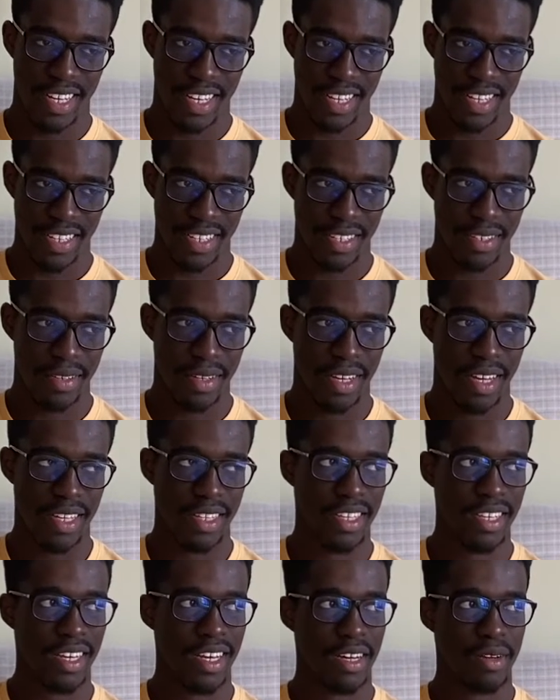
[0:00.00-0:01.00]
I
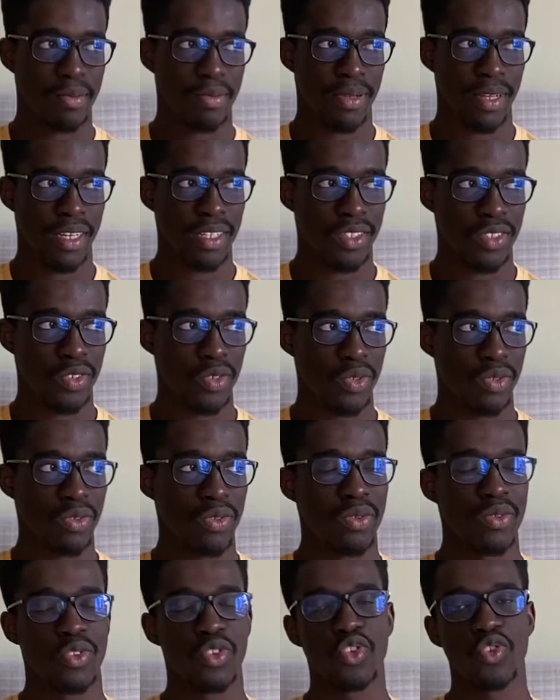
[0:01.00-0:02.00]
think I applied
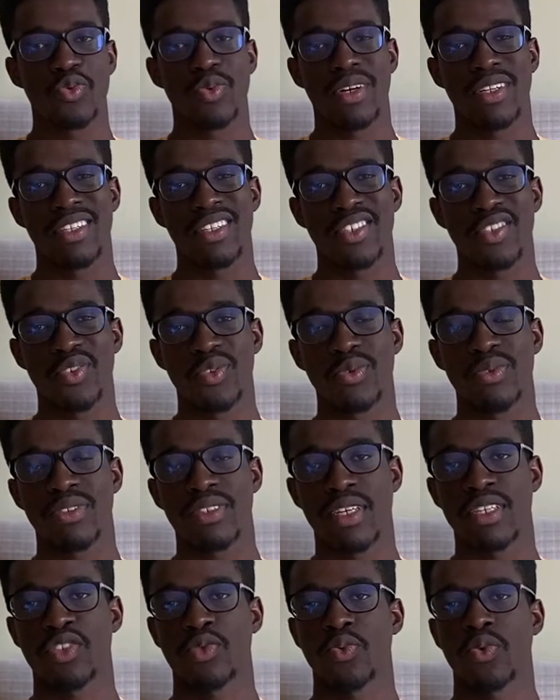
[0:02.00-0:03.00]
to 2 other schools
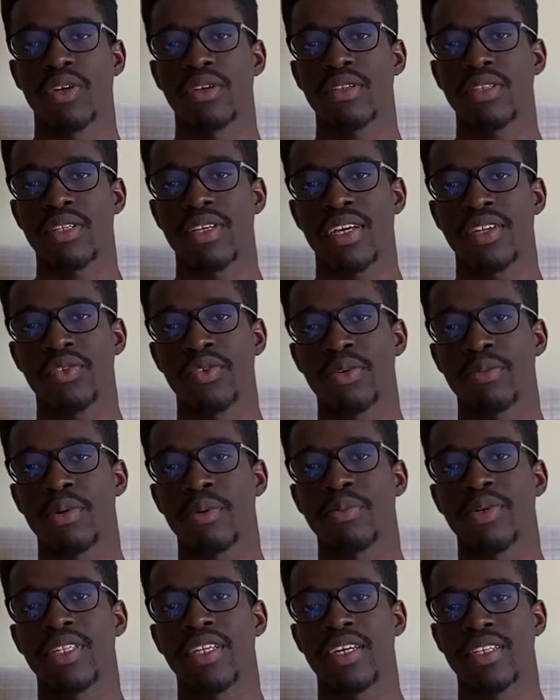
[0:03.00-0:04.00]
as well. I don't
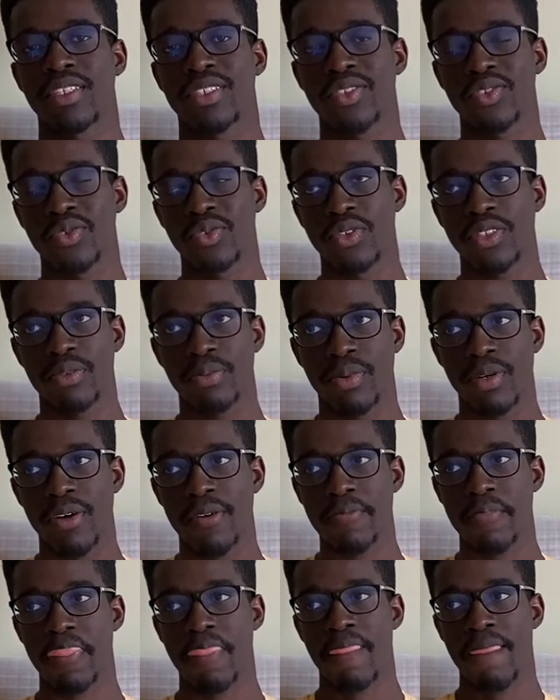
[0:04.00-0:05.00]
remember the other schools, but
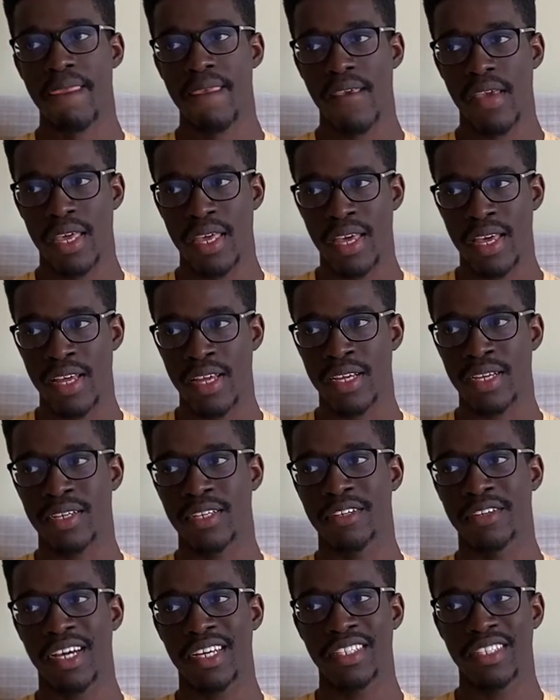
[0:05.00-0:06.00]

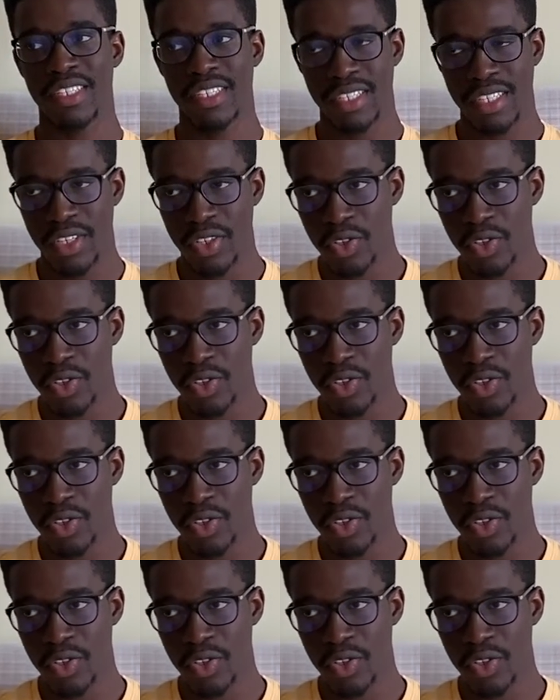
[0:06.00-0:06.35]
ideally you